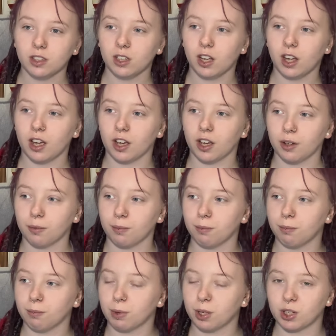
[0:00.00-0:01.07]

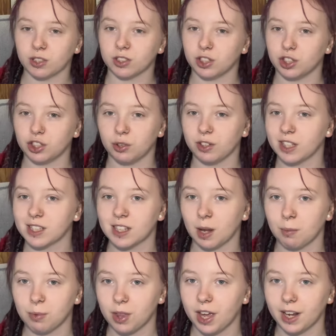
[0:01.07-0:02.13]
Because you're doing the same
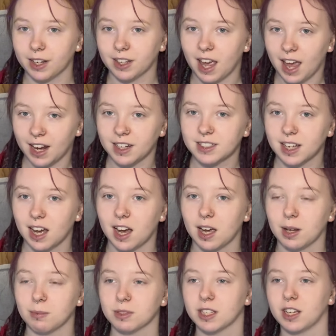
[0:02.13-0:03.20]
thing 8
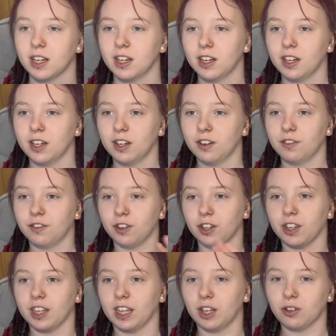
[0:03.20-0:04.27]
times for
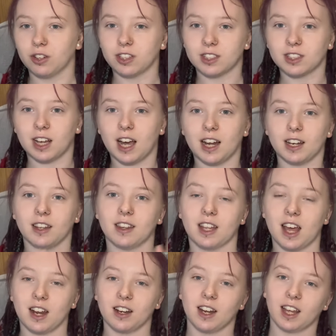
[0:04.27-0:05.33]
the underside and
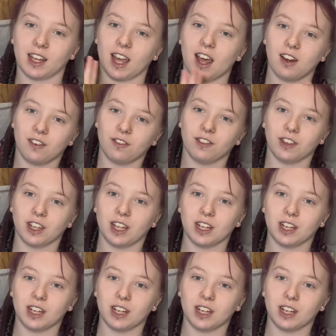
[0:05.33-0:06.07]
then again for the